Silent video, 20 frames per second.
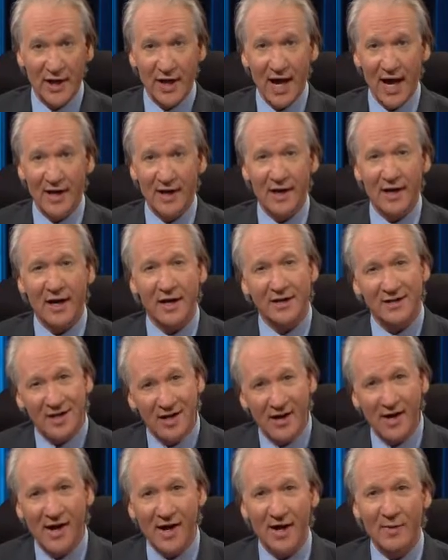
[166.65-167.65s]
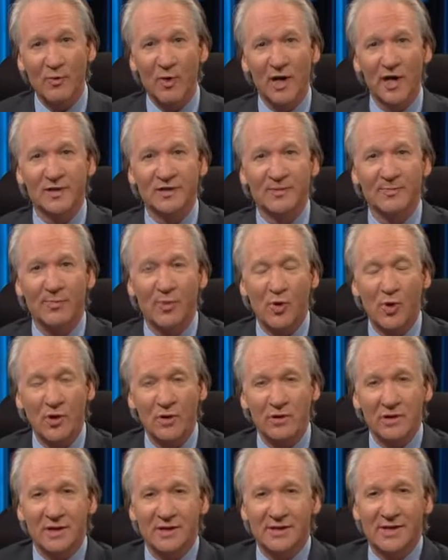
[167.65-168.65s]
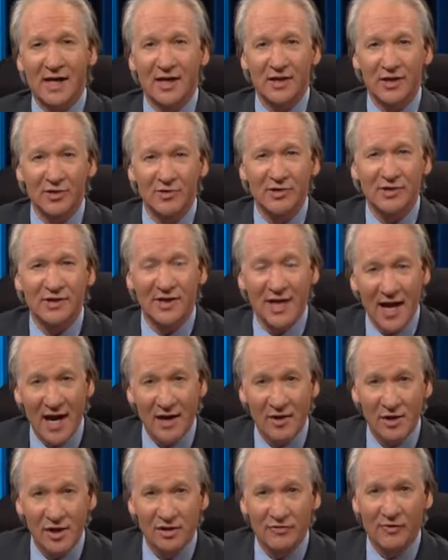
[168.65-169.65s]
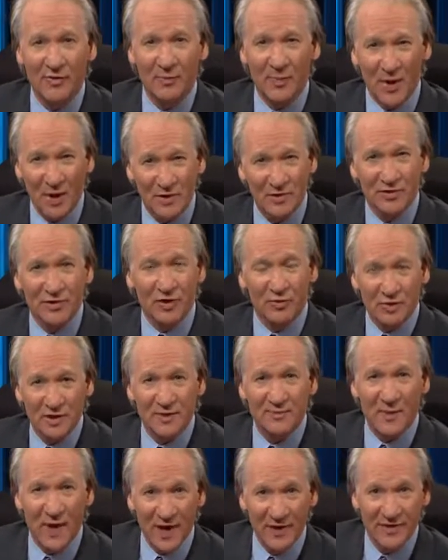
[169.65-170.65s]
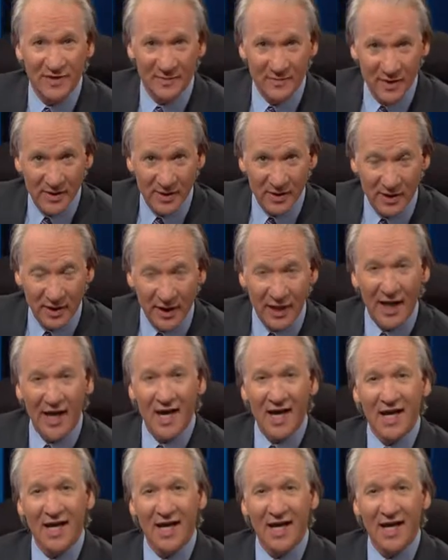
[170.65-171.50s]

And at a time when it's important to set new standards for personal responsibility,